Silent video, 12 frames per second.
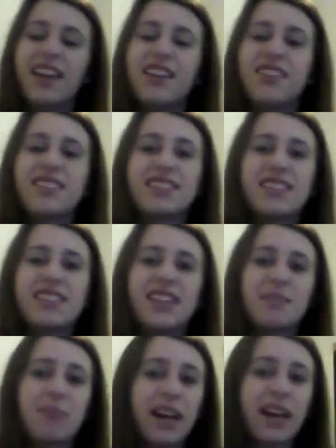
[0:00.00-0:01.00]
You can see
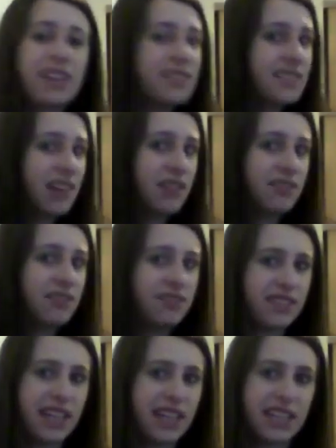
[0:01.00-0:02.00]
it by itself
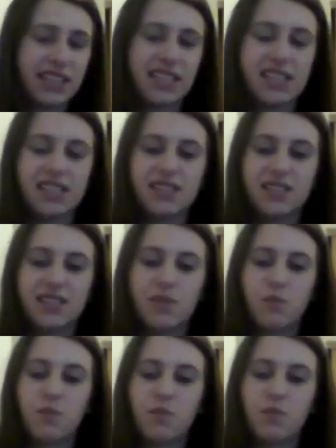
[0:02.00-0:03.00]
like this,
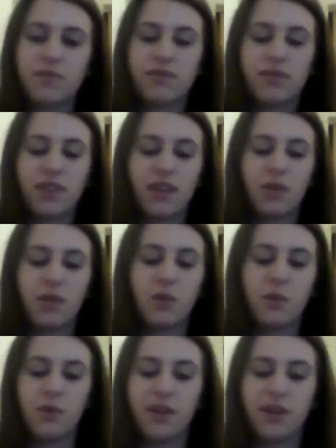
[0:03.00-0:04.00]

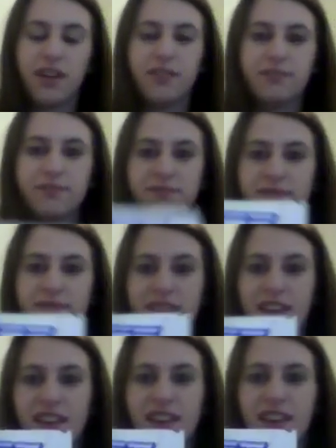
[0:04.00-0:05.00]
or
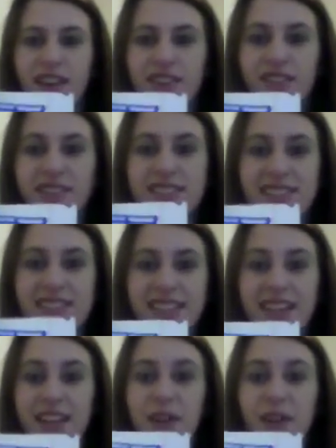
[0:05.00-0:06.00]
you can
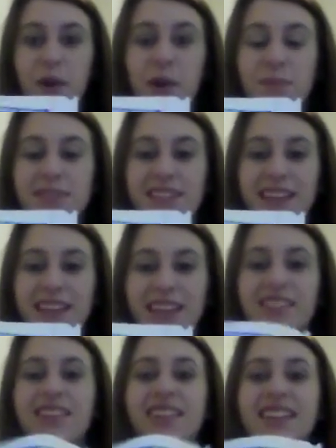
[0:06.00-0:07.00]
see it grouped
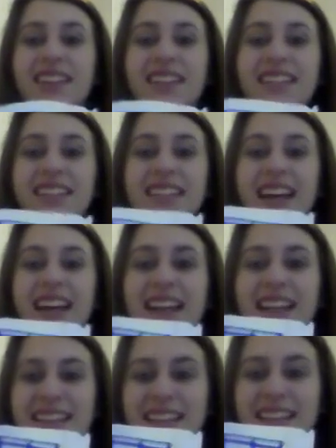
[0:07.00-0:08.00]
together
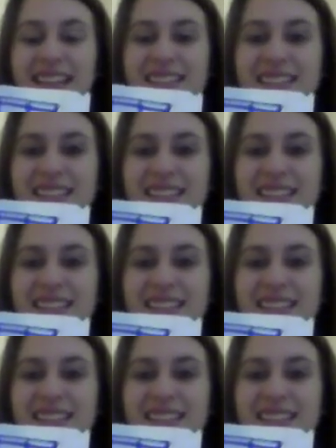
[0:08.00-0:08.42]
like this,